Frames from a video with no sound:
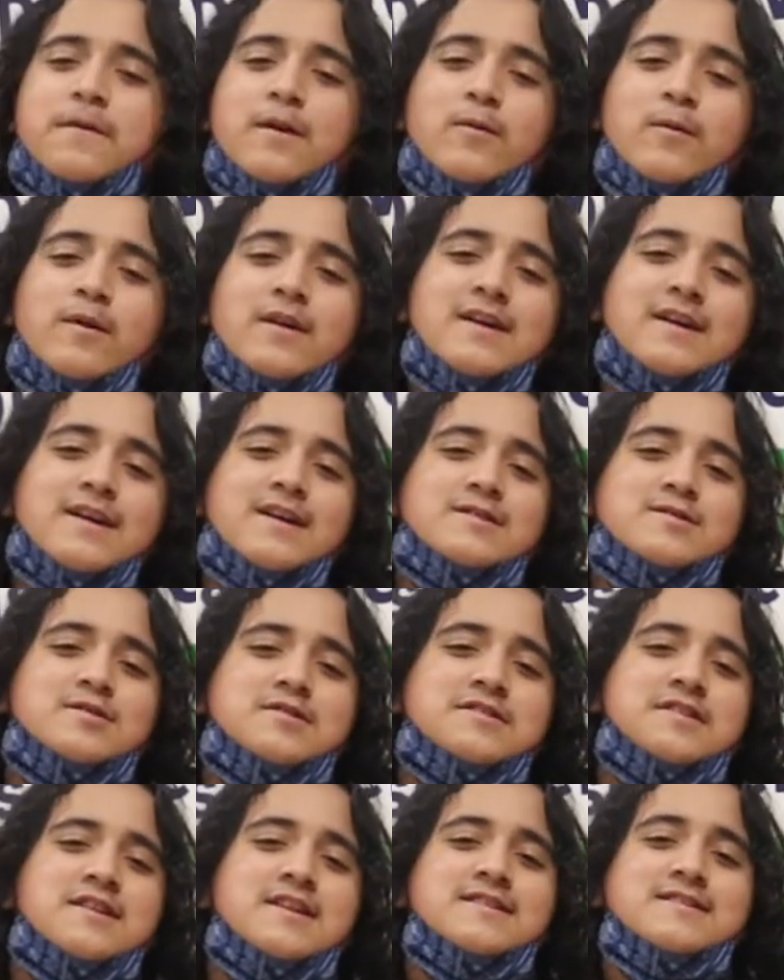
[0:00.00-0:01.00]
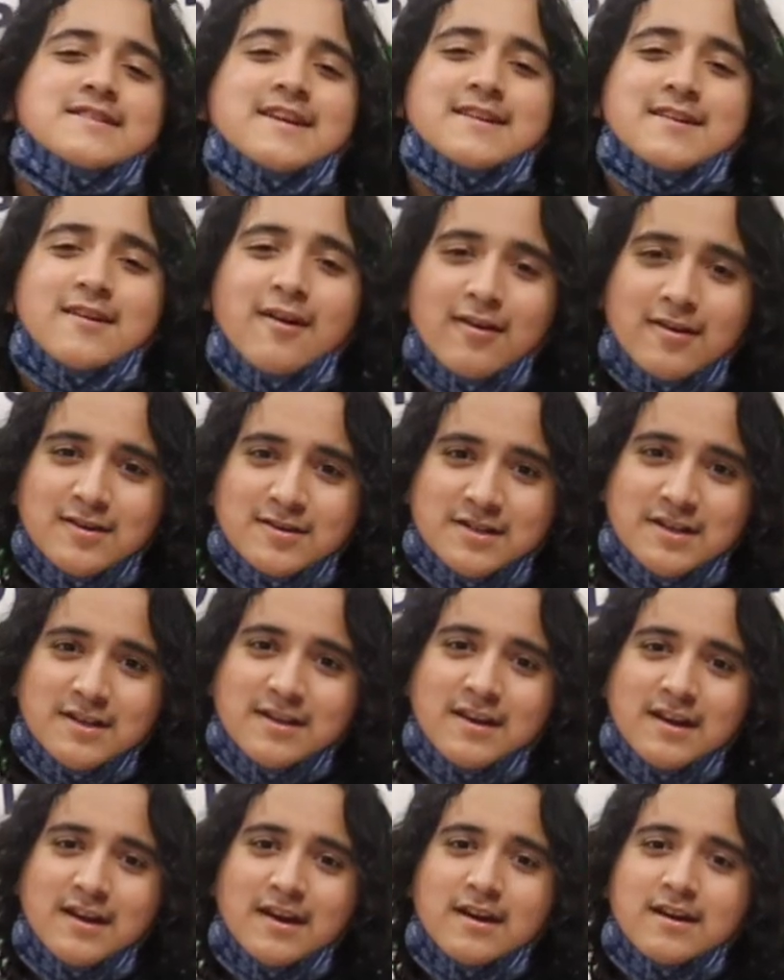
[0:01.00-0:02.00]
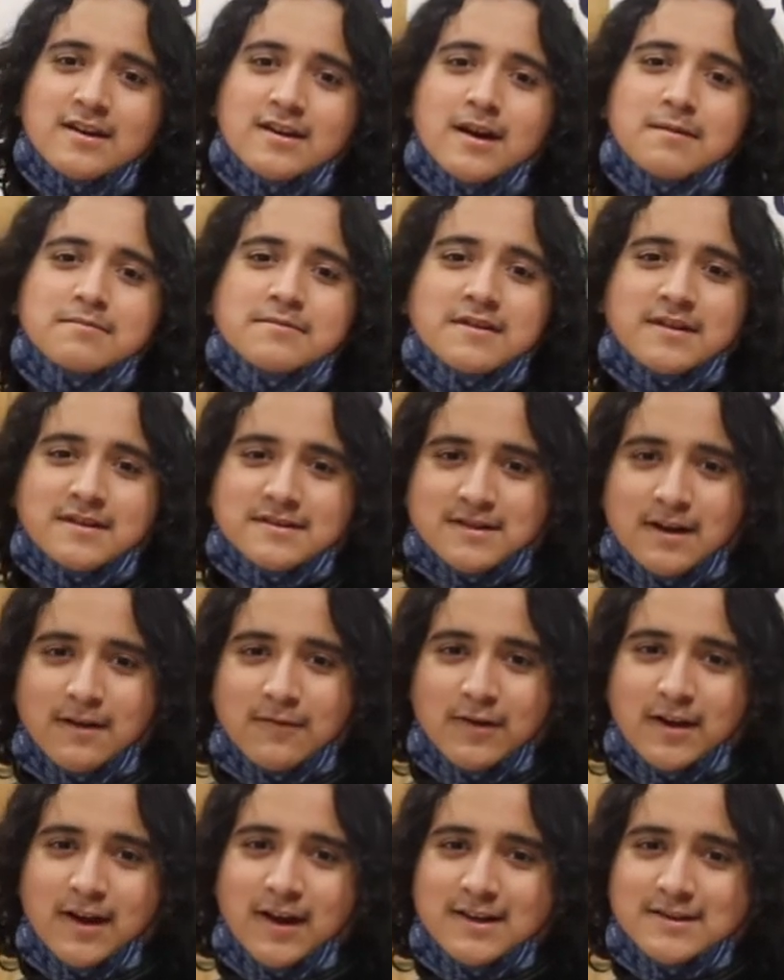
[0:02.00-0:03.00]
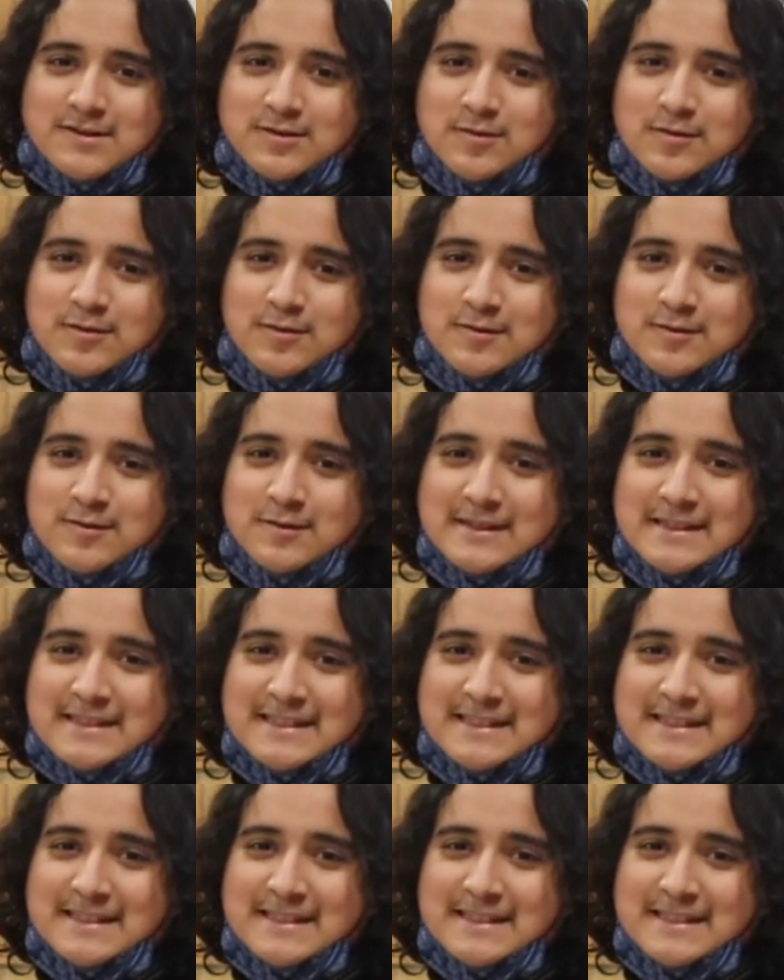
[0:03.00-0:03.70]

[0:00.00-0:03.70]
if you're really interested in technology, come to Discovery High School.